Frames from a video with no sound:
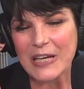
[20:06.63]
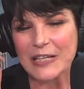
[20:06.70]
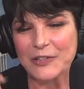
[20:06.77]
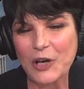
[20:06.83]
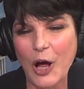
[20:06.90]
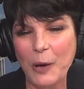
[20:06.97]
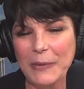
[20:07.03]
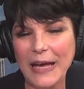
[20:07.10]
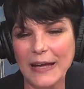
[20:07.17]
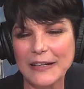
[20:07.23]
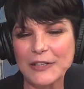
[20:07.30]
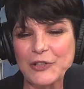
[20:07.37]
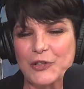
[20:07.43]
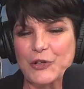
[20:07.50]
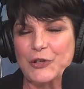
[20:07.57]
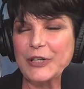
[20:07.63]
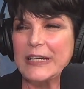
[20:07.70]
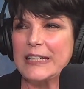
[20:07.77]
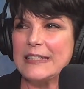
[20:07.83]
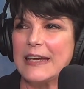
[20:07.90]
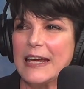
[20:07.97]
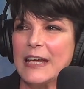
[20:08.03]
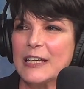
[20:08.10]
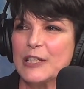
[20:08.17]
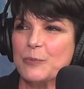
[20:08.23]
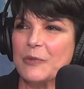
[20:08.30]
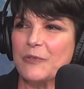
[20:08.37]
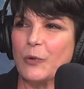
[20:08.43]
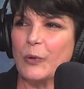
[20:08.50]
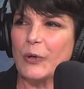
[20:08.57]
taught me how to dirty dance
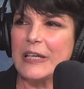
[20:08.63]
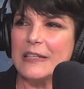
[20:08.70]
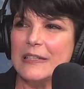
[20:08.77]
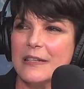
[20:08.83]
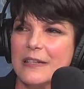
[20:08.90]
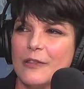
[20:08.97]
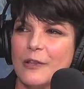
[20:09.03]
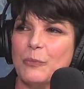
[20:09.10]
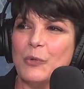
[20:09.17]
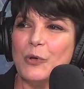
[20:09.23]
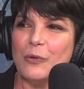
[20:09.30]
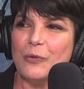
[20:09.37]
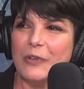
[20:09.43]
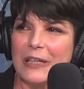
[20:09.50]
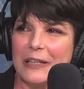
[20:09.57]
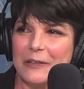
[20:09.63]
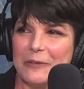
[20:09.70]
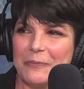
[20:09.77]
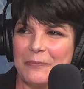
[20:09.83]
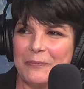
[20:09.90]
before he did the movie.